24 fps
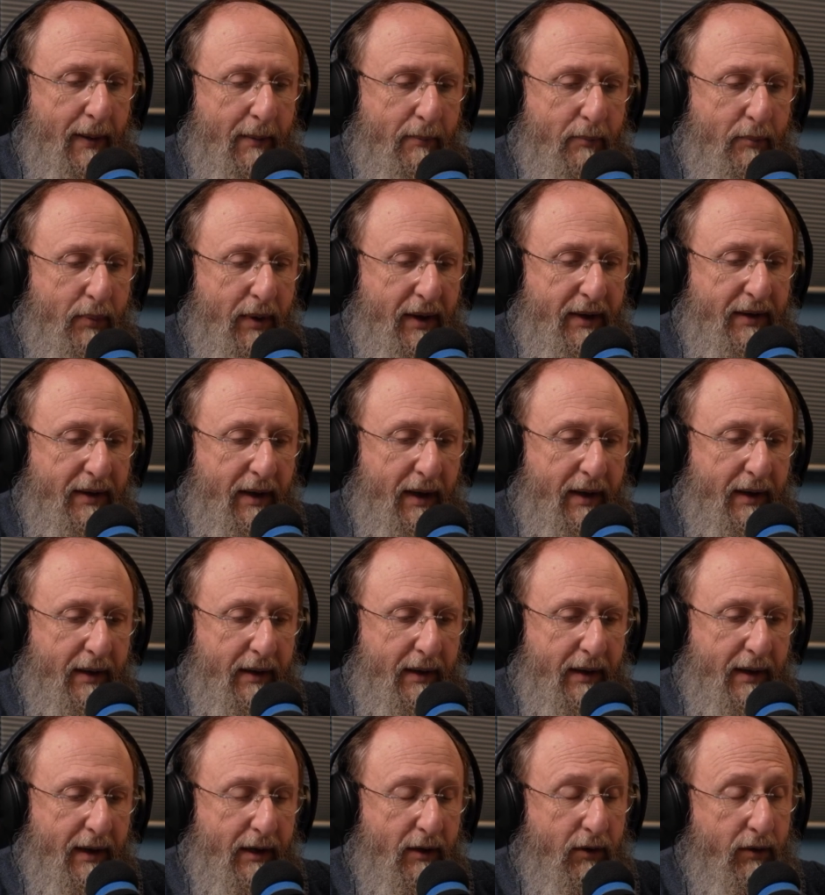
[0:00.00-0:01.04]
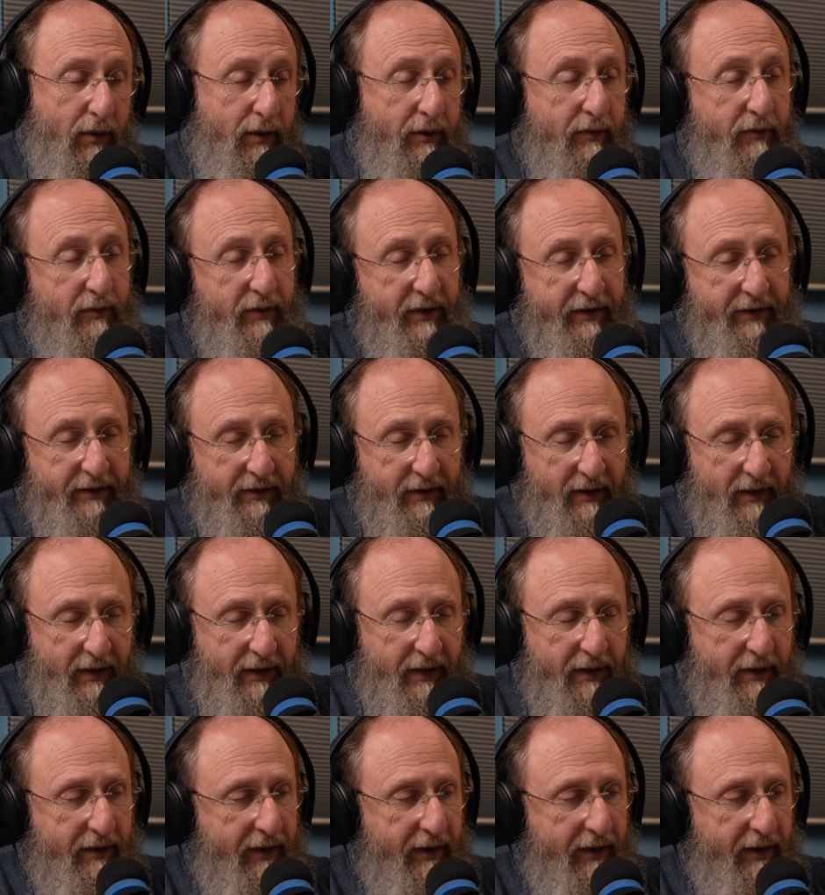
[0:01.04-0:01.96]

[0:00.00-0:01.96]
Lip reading: But I learned recently